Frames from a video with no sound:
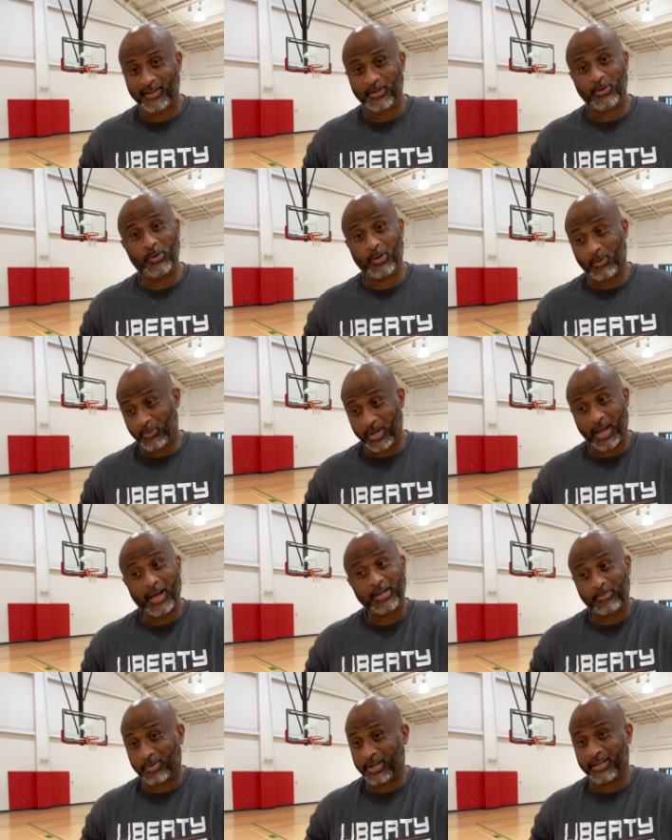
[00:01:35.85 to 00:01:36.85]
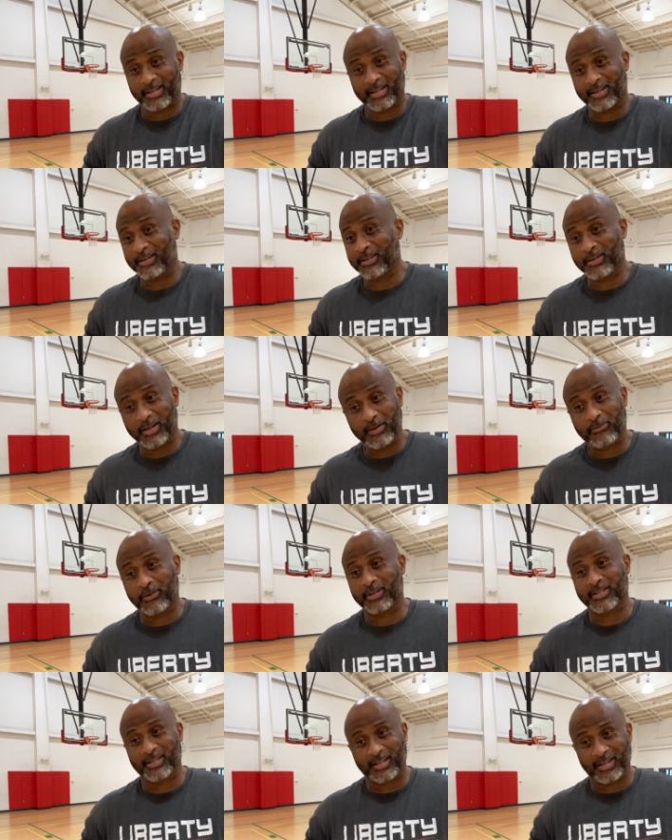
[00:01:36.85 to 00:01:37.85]
You know, we had to play good
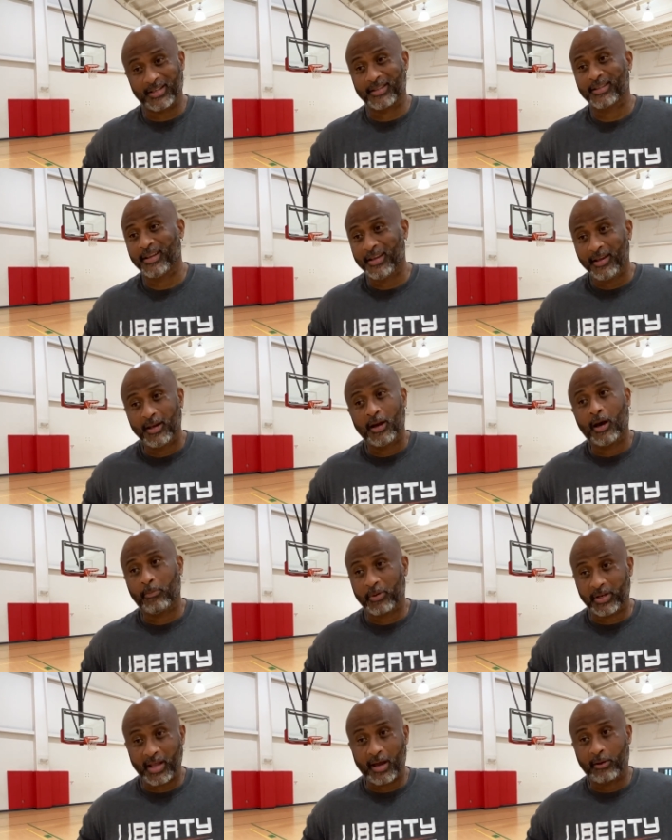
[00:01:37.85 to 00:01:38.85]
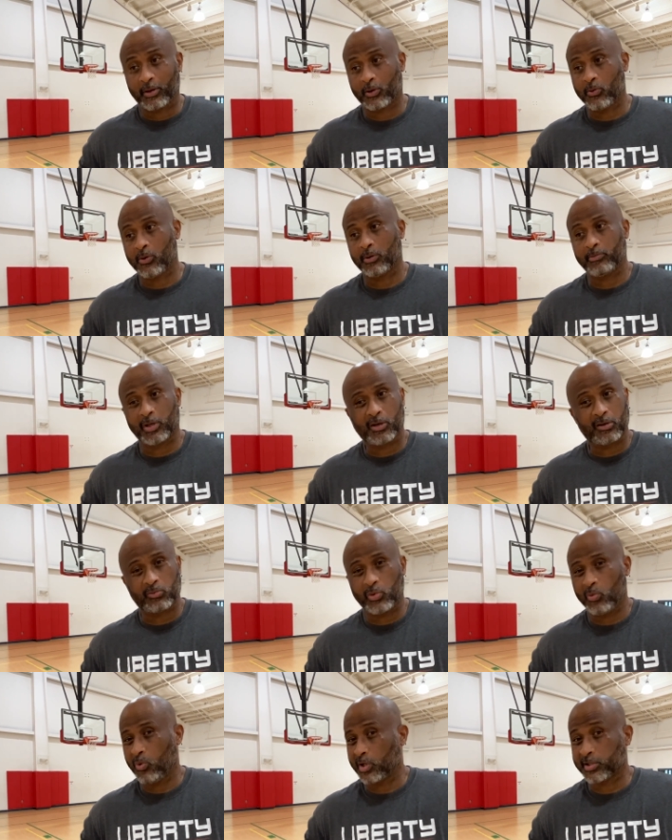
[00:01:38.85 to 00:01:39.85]
defense to get up and down the court because
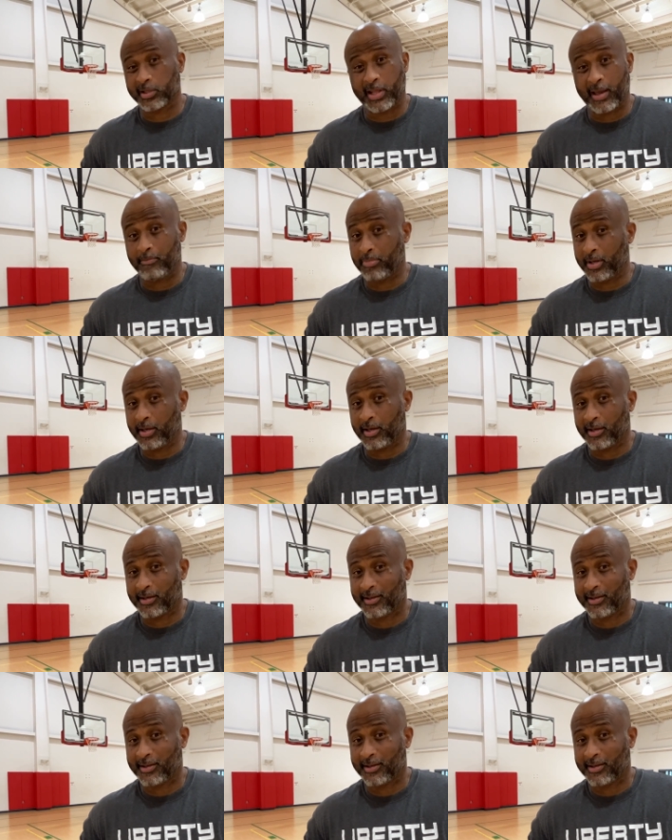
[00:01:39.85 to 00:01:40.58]
we wasn't that big.